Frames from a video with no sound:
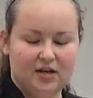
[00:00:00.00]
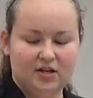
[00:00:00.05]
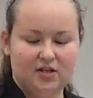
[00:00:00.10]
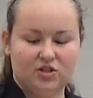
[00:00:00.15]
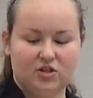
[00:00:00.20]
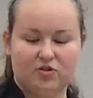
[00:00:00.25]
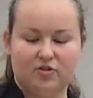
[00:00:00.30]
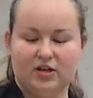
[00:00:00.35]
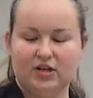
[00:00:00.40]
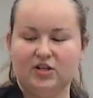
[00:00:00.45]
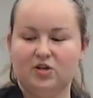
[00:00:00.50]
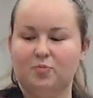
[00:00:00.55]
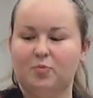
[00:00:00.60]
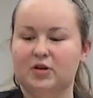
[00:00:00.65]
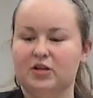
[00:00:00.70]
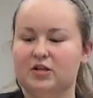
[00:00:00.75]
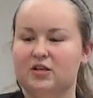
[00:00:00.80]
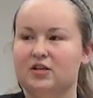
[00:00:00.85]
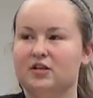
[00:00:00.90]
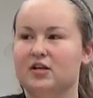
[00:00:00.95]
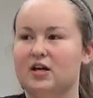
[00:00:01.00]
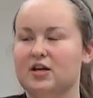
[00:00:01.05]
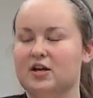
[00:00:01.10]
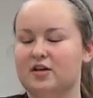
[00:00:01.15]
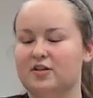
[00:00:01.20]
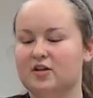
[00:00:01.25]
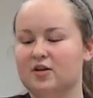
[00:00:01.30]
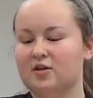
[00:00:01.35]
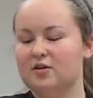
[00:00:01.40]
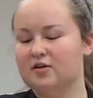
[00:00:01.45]
So then you'll put
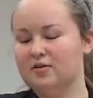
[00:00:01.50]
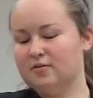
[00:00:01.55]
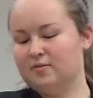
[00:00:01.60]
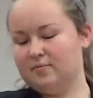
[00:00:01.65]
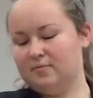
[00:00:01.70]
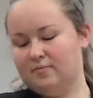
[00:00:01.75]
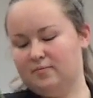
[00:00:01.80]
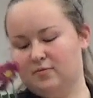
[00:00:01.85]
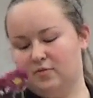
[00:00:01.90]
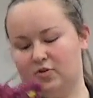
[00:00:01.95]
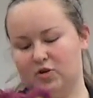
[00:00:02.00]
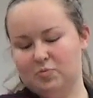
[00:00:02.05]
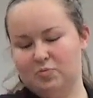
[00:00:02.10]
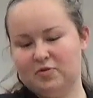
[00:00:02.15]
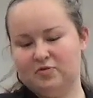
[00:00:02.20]
another group